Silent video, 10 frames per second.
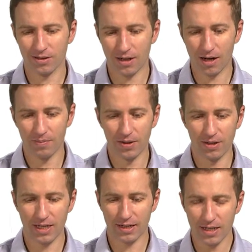is a
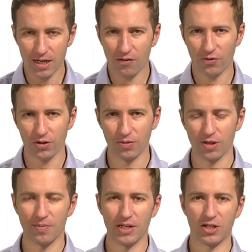common technique for
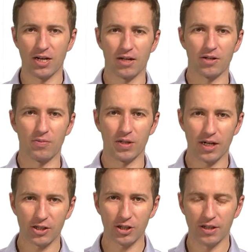doing dimensionality
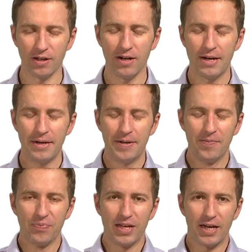reduction.
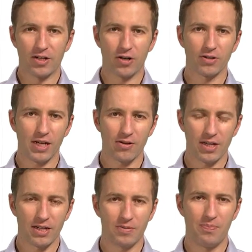It turns out
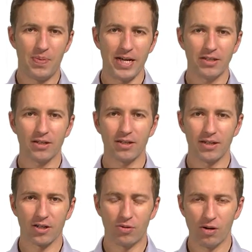that it's
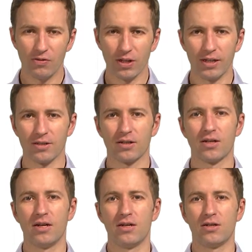basically equivalent
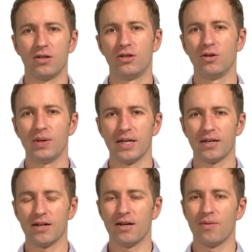to
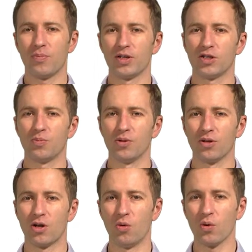doing
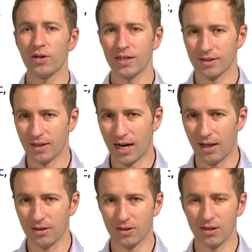principal coordinates
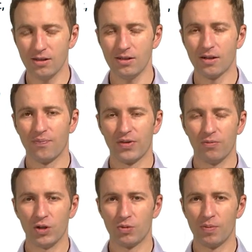analysis,
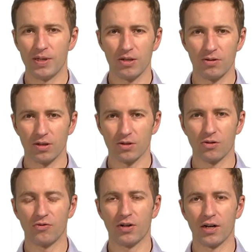which we've been using
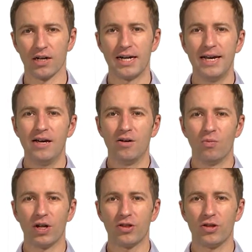so far,
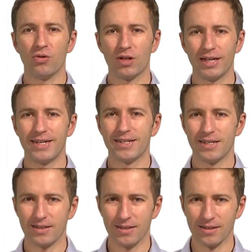with Euclidean
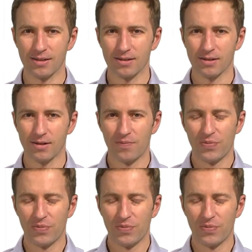distances.